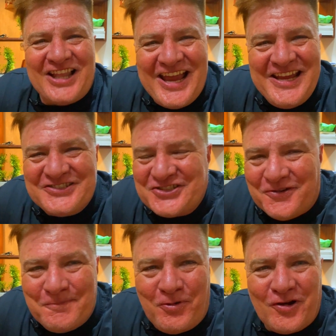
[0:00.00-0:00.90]
like,
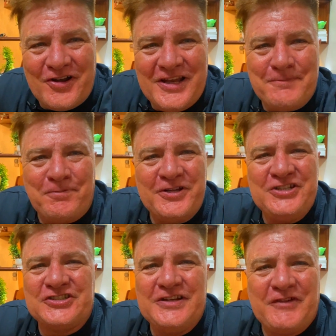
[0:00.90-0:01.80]
so important. And
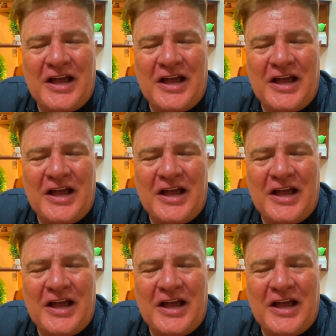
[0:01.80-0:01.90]
please leave,